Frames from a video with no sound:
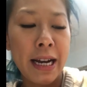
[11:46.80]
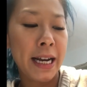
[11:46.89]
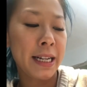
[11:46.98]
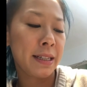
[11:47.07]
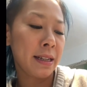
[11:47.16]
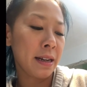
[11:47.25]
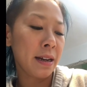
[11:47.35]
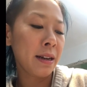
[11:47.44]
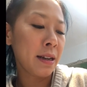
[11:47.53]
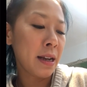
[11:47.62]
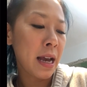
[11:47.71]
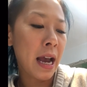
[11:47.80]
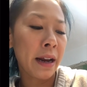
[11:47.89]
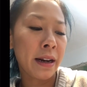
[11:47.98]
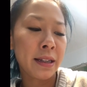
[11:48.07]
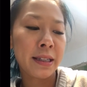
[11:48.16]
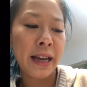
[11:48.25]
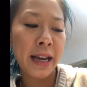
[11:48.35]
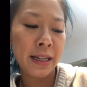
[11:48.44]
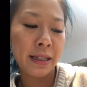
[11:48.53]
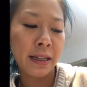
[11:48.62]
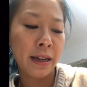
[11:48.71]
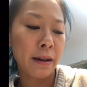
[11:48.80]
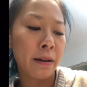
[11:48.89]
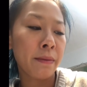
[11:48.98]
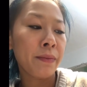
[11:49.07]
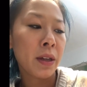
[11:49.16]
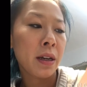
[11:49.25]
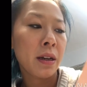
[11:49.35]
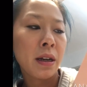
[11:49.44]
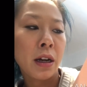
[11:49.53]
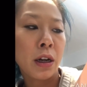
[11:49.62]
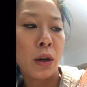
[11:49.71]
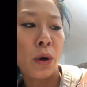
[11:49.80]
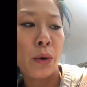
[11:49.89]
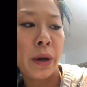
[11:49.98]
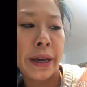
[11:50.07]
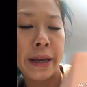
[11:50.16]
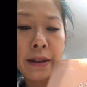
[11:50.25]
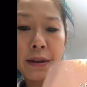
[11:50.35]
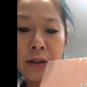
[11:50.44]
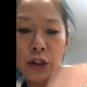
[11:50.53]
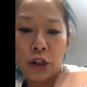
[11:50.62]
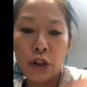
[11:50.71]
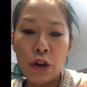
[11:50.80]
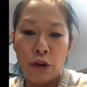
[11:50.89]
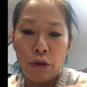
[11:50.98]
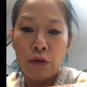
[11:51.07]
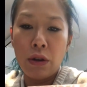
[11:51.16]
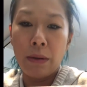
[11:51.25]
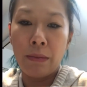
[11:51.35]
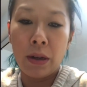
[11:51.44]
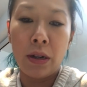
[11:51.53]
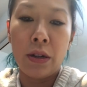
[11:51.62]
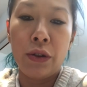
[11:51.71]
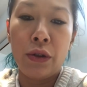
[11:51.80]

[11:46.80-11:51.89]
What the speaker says: It's the Anastasia Glow Kit. So I'm gonna